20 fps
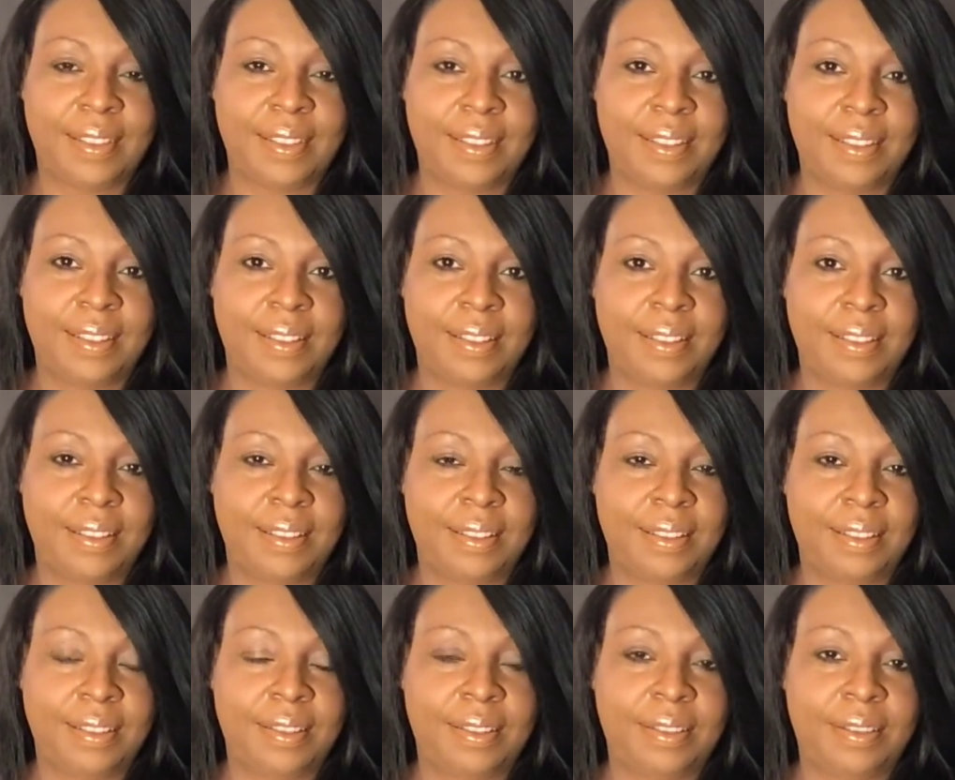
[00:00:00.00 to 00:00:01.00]

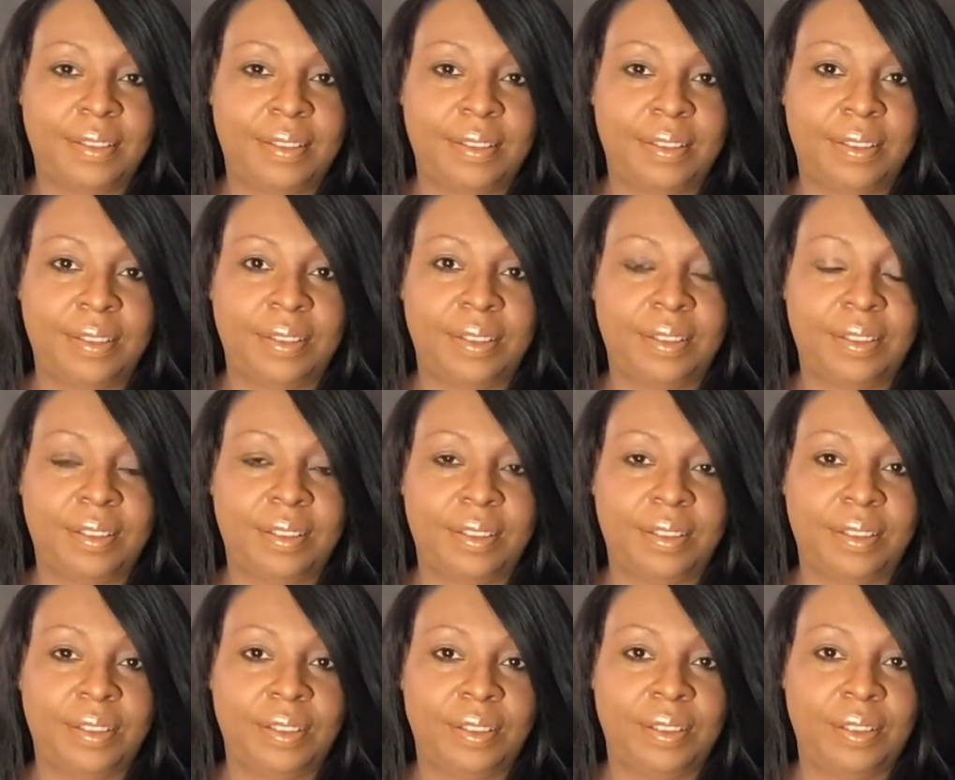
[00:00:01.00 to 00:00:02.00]

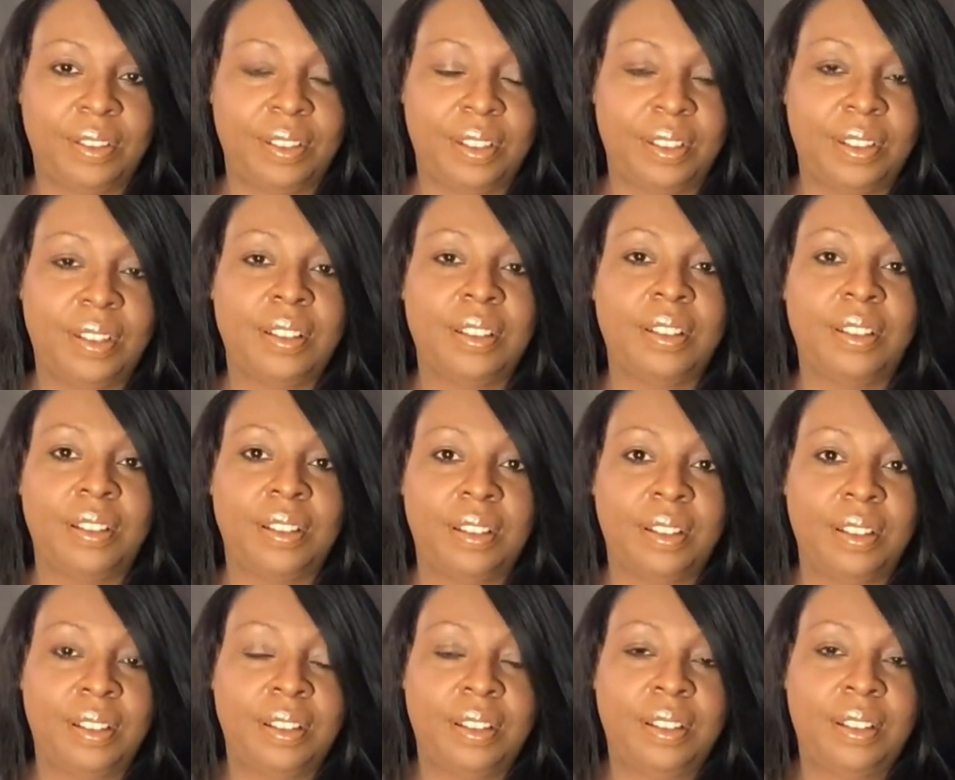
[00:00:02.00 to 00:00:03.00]

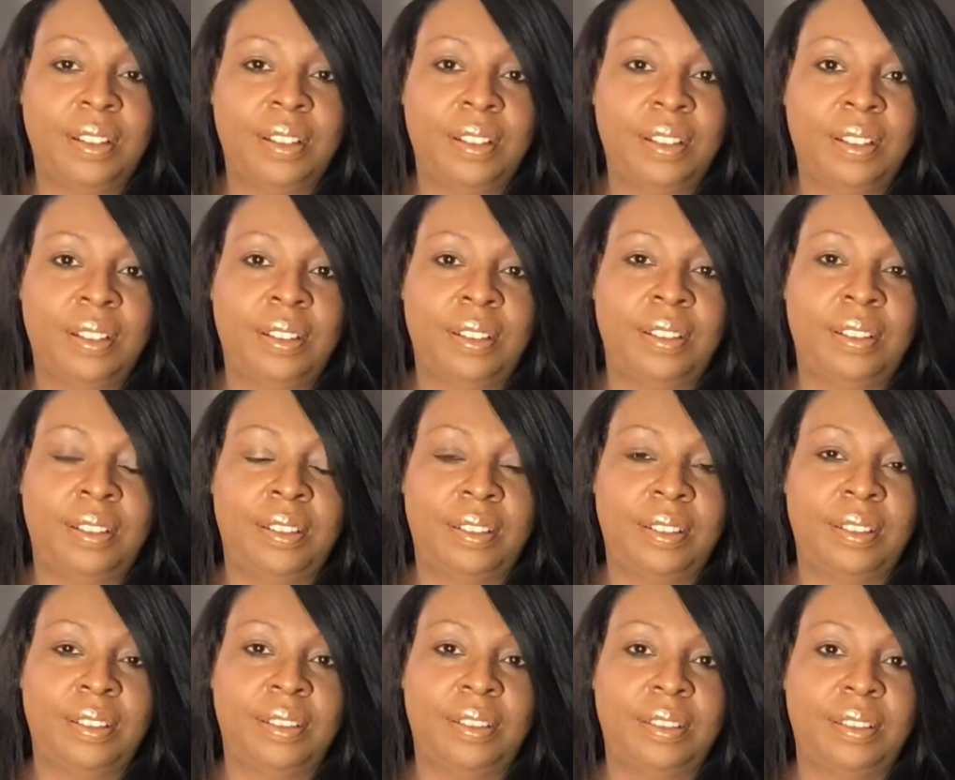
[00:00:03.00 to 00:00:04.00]

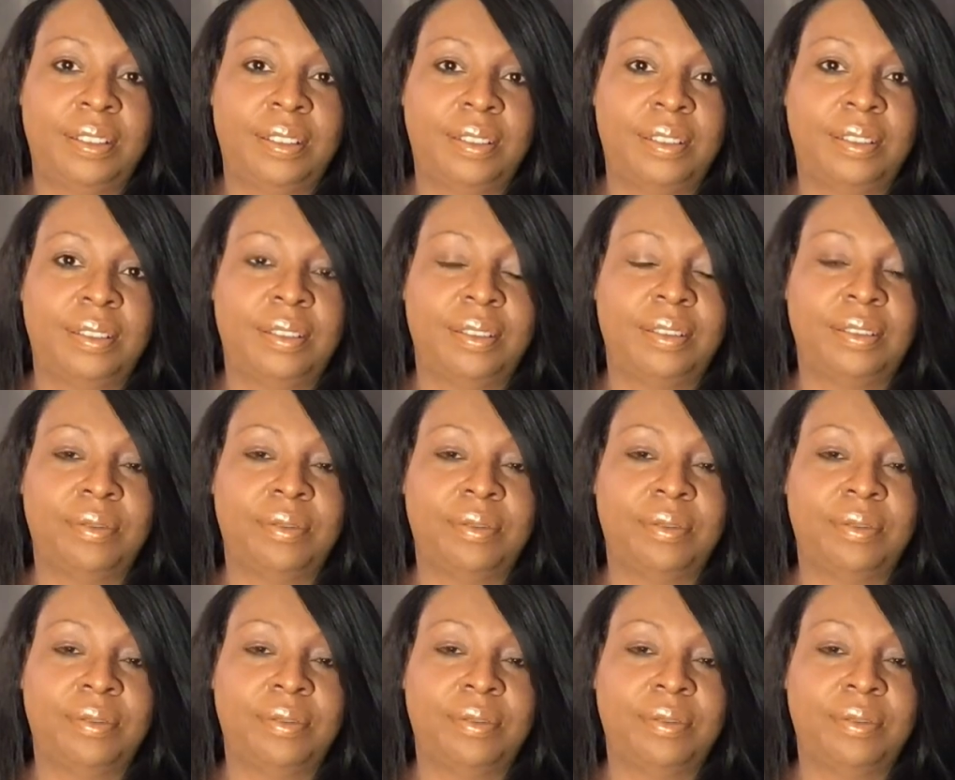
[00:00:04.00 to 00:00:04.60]
[no speech]